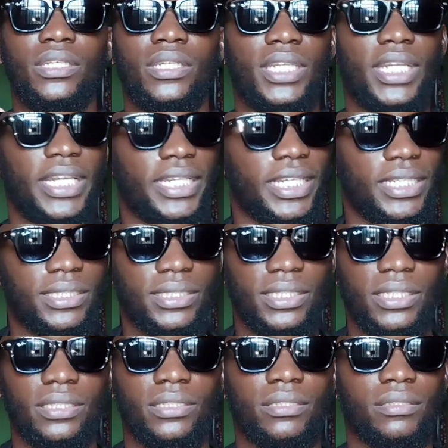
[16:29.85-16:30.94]
Like I
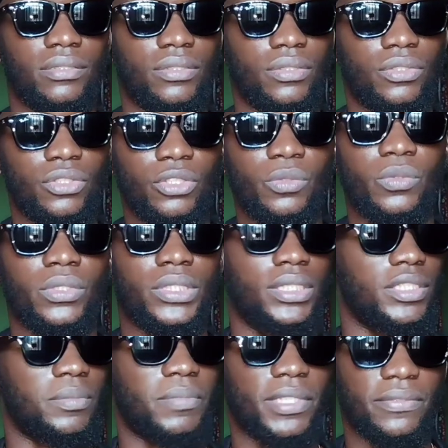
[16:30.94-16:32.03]
said, no one
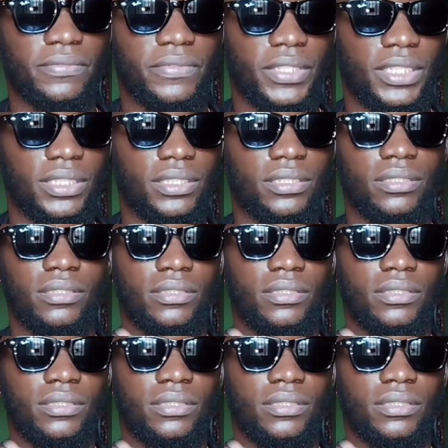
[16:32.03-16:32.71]
is perfect.